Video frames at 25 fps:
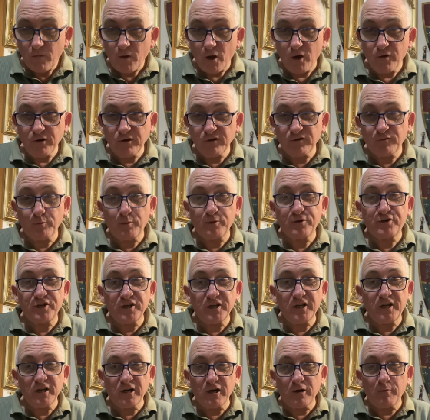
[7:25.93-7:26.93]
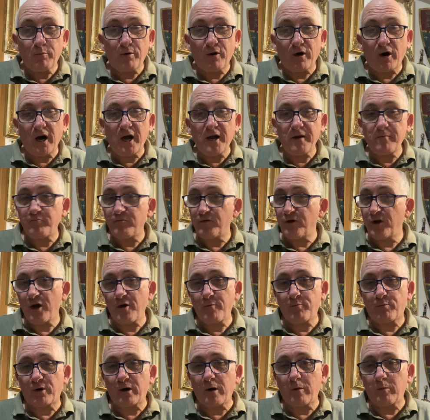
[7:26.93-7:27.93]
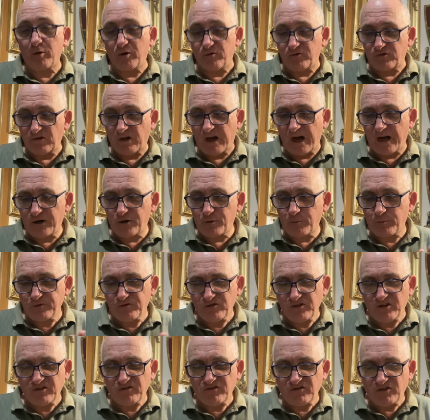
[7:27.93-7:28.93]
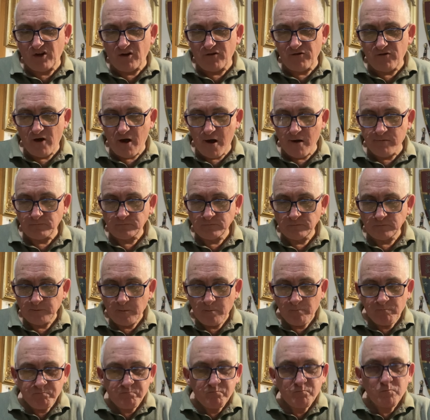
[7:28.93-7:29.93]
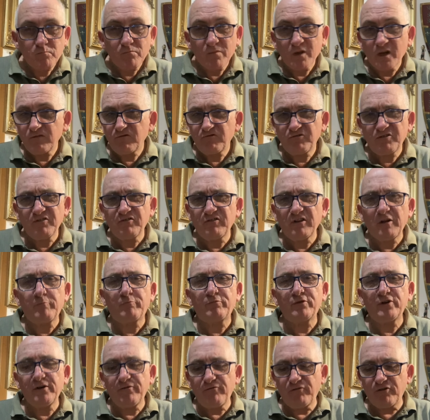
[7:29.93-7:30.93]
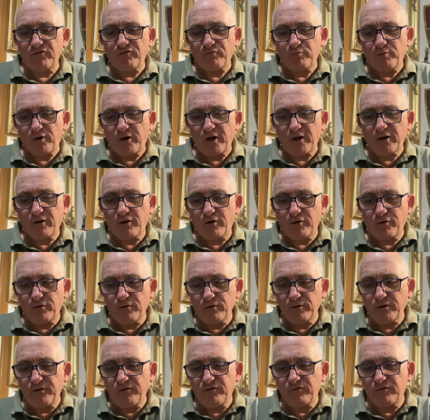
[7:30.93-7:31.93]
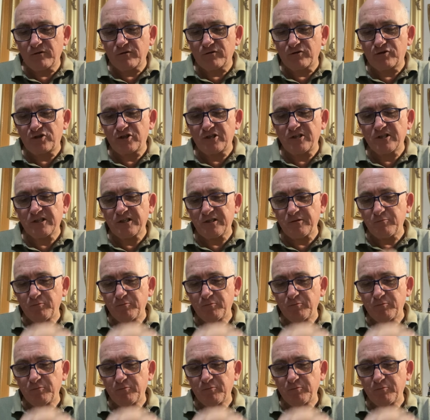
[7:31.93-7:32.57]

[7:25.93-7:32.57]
This particular pie, no problems, 100% so far. It's just that previous pie got all these little chunky